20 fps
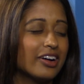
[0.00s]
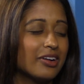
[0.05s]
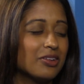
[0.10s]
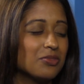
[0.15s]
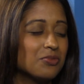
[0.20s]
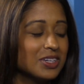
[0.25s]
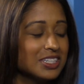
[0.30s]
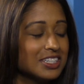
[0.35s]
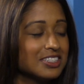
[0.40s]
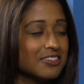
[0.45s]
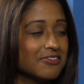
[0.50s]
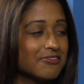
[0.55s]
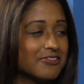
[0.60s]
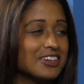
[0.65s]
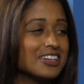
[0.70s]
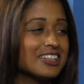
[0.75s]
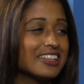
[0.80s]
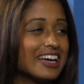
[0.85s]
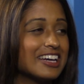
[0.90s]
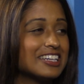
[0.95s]
What does it
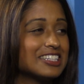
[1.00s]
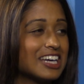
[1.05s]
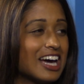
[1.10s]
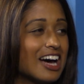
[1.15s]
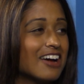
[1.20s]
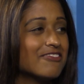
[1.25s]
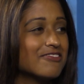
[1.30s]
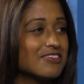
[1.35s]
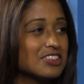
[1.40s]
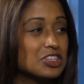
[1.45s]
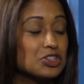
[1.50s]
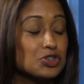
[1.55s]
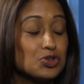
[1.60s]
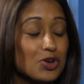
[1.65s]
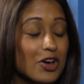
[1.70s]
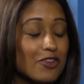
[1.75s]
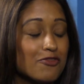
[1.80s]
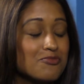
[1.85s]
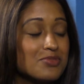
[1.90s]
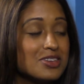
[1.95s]
feel like to
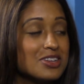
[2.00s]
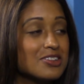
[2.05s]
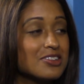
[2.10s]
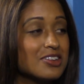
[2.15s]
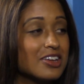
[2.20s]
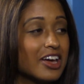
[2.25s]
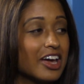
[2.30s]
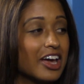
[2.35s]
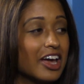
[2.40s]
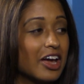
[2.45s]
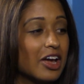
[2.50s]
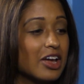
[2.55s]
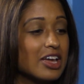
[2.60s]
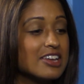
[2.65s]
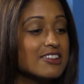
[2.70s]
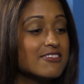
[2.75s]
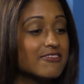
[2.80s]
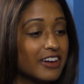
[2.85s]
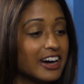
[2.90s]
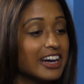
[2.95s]
have been
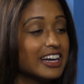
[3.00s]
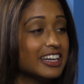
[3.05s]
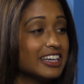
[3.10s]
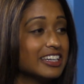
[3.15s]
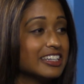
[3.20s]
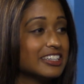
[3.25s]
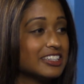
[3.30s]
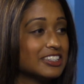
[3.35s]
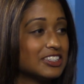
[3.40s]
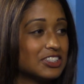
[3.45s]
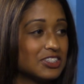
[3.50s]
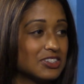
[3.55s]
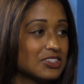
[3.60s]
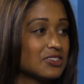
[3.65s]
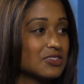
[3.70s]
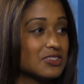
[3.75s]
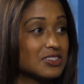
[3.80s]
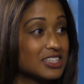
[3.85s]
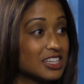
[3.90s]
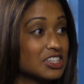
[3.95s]
invited
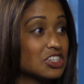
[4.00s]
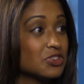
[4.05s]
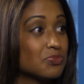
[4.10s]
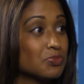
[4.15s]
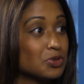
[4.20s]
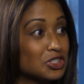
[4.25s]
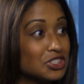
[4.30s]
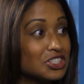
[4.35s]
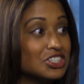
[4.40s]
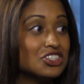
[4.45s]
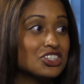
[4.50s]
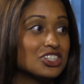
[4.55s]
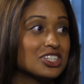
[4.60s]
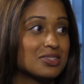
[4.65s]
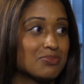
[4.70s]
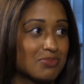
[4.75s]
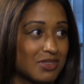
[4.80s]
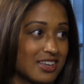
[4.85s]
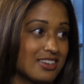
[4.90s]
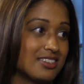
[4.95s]
to such a
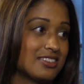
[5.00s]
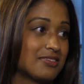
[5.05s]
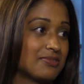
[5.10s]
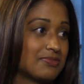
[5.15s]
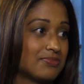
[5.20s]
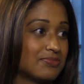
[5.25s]
prestigious place?